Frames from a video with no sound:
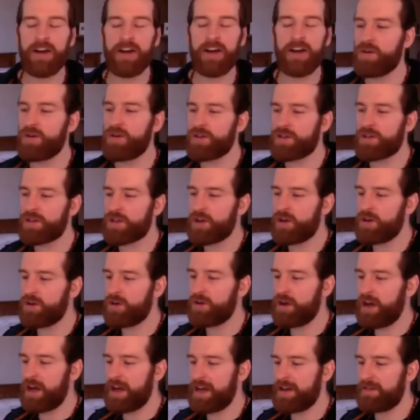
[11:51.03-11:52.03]
so
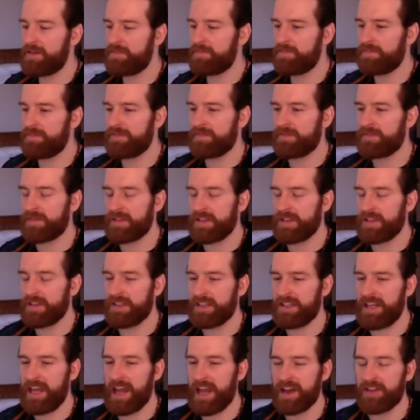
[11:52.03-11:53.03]

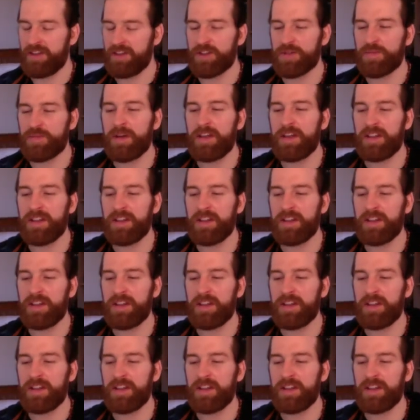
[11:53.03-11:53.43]
yeah, there's